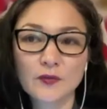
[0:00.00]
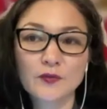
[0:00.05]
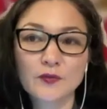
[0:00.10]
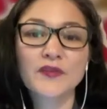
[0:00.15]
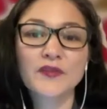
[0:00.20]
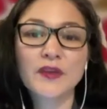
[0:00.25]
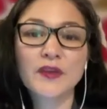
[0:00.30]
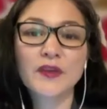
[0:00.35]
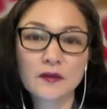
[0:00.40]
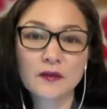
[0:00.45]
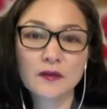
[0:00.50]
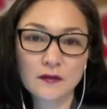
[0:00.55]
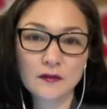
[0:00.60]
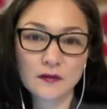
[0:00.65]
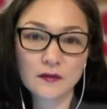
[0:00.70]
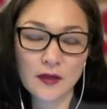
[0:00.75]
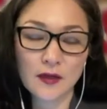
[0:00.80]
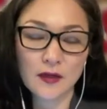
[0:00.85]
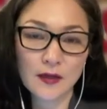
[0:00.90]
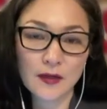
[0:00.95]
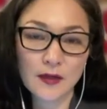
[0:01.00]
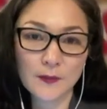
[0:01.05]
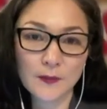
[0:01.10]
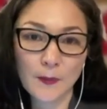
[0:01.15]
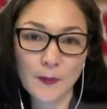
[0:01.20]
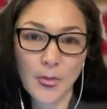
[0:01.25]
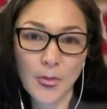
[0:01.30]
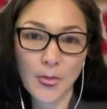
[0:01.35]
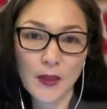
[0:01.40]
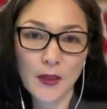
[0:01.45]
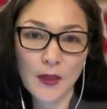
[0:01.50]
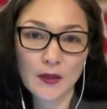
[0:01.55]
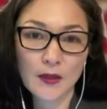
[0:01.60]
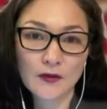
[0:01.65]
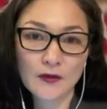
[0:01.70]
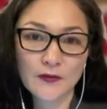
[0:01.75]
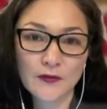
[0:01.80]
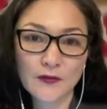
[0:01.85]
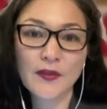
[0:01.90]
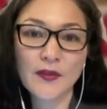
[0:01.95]
reveal
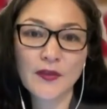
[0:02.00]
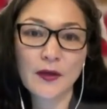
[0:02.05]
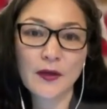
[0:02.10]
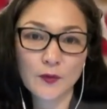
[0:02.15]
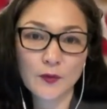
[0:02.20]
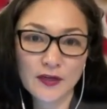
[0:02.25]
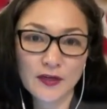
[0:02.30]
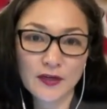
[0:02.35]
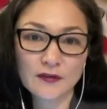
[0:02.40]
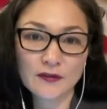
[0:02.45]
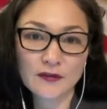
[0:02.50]
for that when